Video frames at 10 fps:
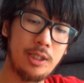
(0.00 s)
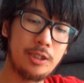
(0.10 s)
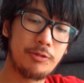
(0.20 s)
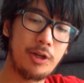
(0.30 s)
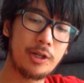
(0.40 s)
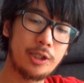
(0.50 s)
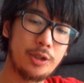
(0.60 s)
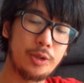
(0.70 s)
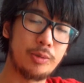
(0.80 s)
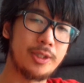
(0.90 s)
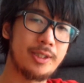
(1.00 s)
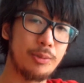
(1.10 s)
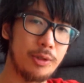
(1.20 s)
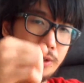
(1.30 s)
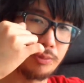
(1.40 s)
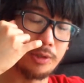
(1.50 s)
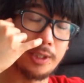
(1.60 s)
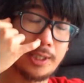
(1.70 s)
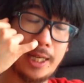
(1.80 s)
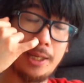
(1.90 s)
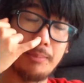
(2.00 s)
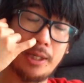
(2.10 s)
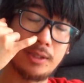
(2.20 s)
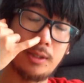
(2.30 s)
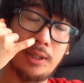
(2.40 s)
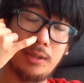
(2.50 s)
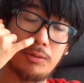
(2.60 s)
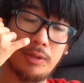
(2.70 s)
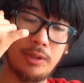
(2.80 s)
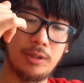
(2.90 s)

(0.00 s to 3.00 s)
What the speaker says: these vlog entries were the same, basically, right?